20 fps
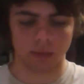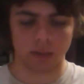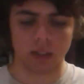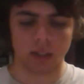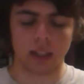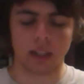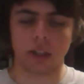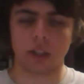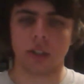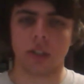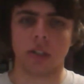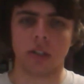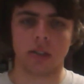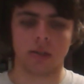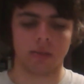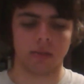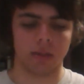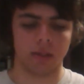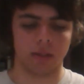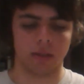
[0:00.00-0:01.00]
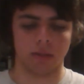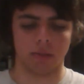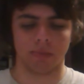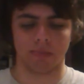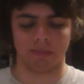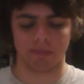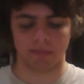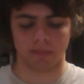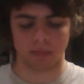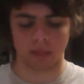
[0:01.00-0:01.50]

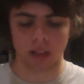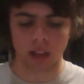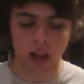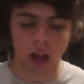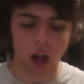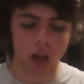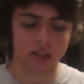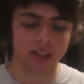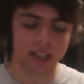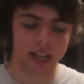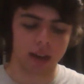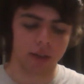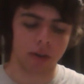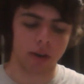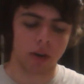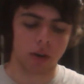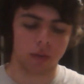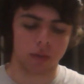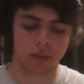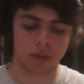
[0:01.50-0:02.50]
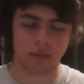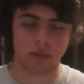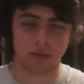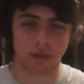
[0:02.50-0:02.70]
they're hard to get rid of.